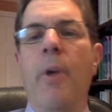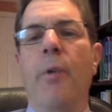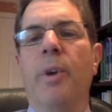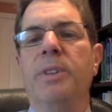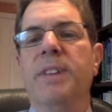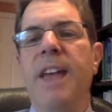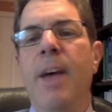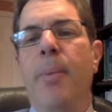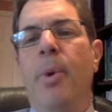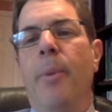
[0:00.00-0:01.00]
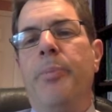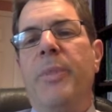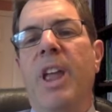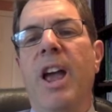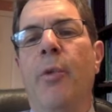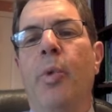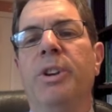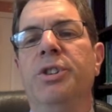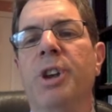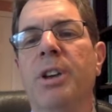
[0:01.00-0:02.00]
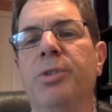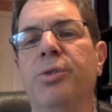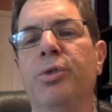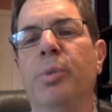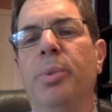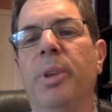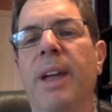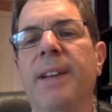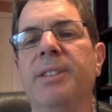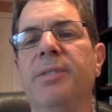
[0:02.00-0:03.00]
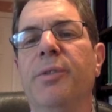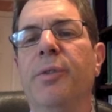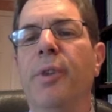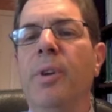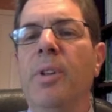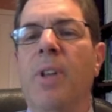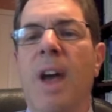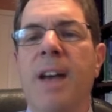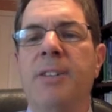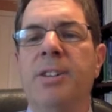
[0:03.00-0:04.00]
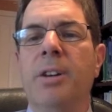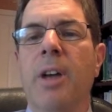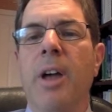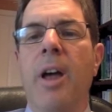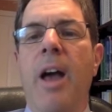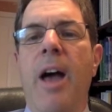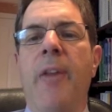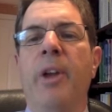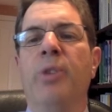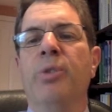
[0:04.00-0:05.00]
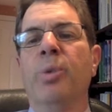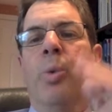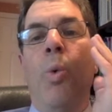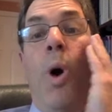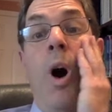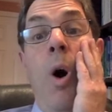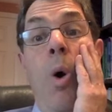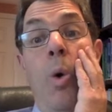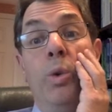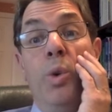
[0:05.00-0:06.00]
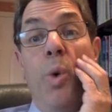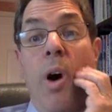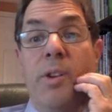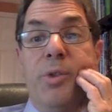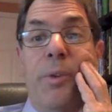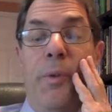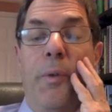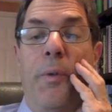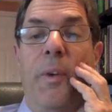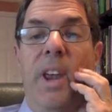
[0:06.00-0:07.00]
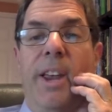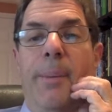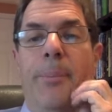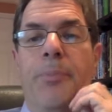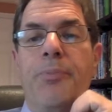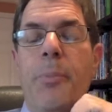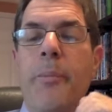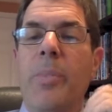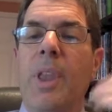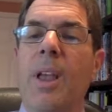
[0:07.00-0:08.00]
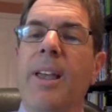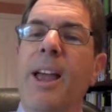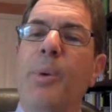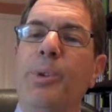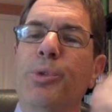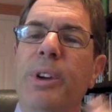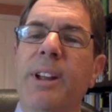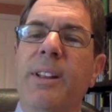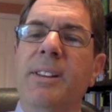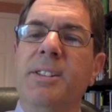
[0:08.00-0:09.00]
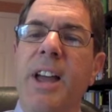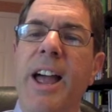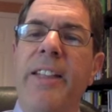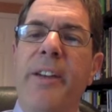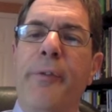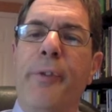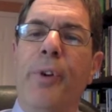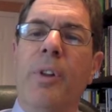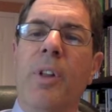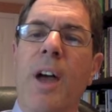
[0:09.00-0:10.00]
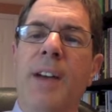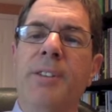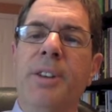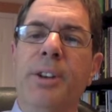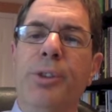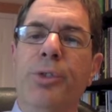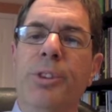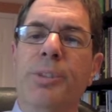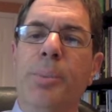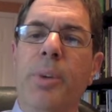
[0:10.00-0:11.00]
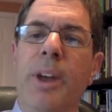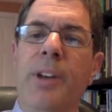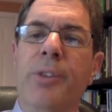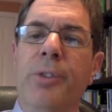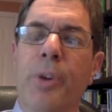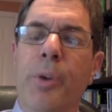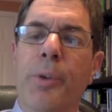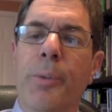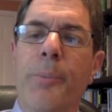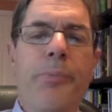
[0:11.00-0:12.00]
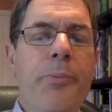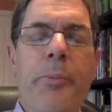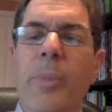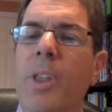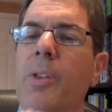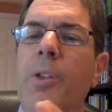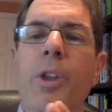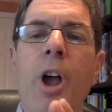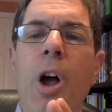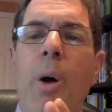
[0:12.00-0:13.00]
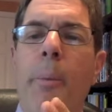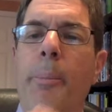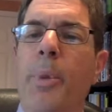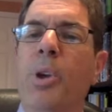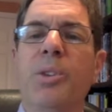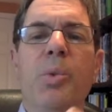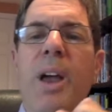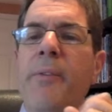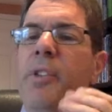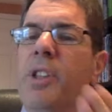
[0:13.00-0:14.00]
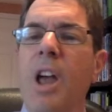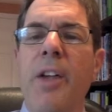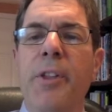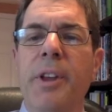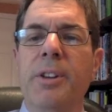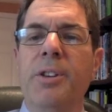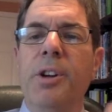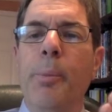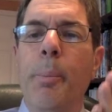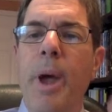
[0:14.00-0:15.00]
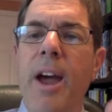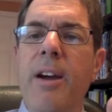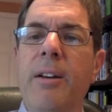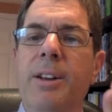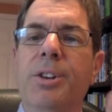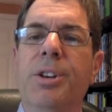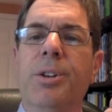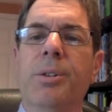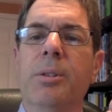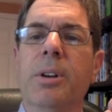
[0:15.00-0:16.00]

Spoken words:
For example, if we just grew plants in fertilizer and they grew, 200 feet, can we really say that fertilizer increased plant growth? No, because we have nothing to compare it to.